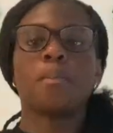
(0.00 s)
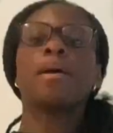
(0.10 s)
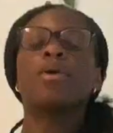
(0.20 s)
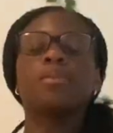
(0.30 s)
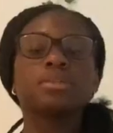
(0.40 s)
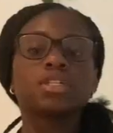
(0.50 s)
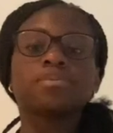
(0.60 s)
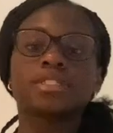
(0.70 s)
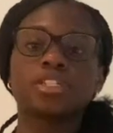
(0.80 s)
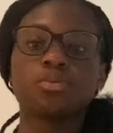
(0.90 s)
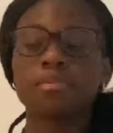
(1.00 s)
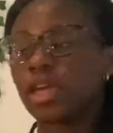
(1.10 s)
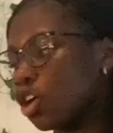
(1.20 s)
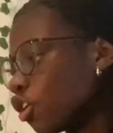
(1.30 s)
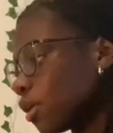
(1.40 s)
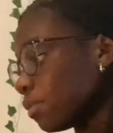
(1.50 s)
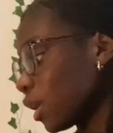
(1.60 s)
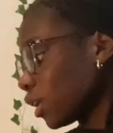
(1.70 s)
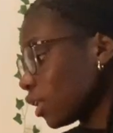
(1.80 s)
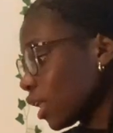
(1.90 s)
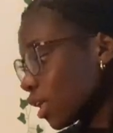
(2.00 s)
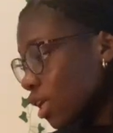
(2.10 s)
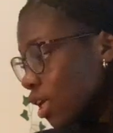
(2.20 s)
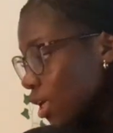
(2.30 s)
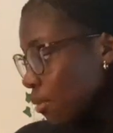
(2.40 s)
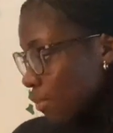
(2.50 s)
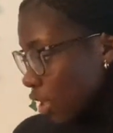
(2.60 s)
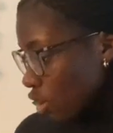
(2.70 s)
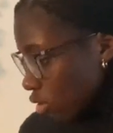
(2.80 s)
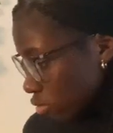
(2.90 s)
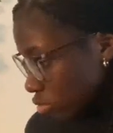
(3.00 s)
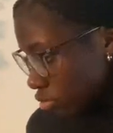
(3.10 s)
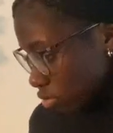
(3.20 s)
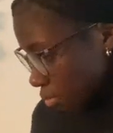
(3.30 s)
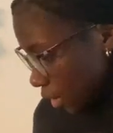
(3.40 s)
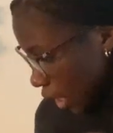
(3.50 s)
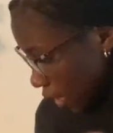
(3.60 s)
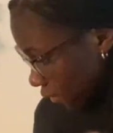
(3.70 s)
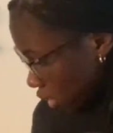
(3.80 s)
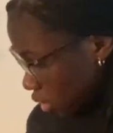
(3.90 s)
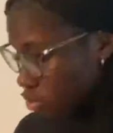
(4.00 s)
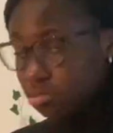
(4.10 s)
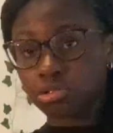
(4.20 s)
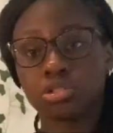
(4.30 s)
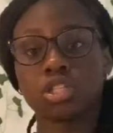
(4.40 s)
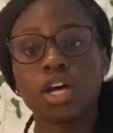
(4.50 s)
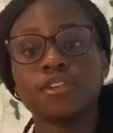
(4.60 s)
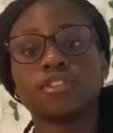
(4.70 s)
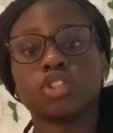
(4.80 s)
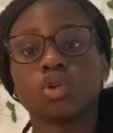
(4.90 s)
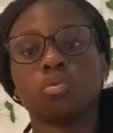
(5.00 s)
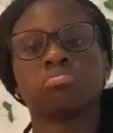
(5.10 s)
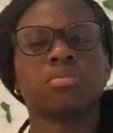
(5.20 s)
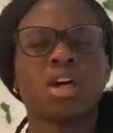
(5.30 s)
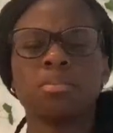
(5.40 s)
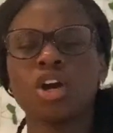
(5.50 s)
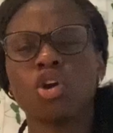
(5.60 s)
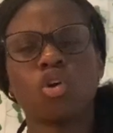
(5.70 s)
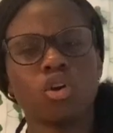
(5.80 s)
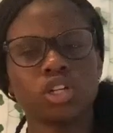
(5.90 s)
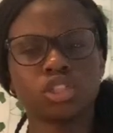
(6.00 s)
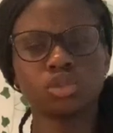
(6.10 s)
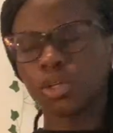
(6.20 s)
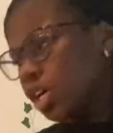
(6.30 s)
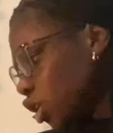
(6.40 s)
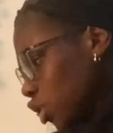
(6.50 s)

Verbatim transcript: My mom is obsessed with Mango and I'm not gonna lie, Mango do be having cute stuff, so I'm not gonna hold up to it.